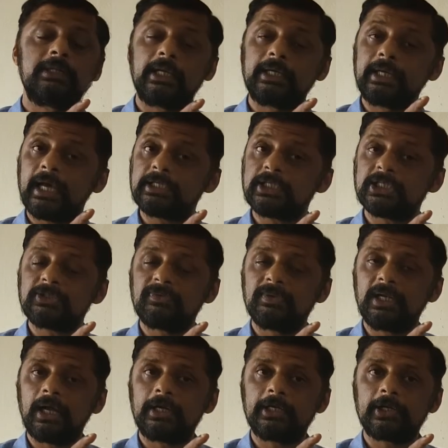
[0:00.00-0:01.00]
the gases
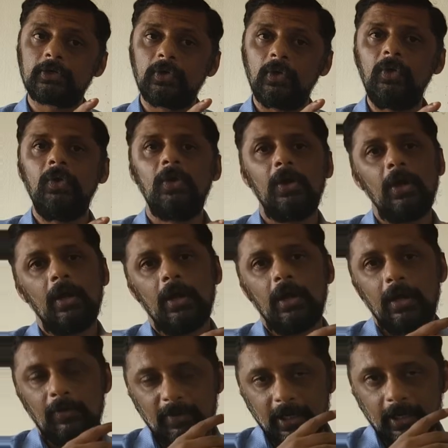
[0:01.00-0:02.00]
will undergo
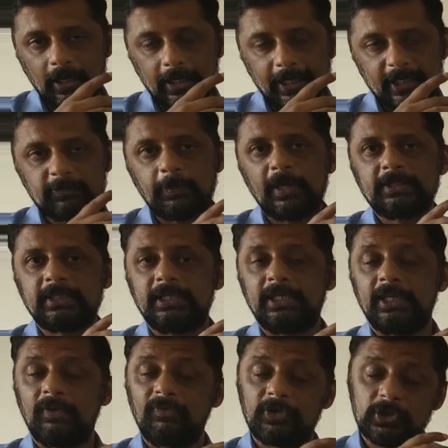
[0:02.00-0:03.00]
expansion
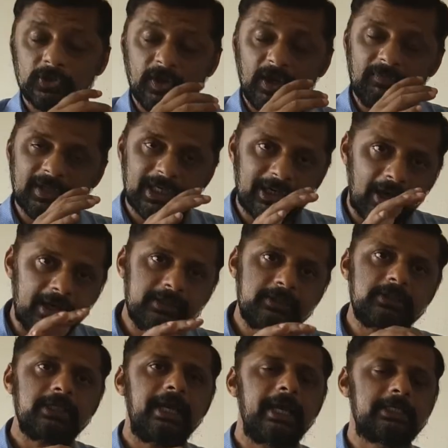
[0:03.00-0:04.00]
to a very
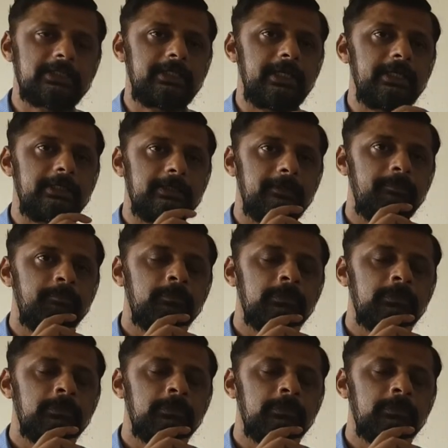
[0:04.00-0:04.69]
large extent.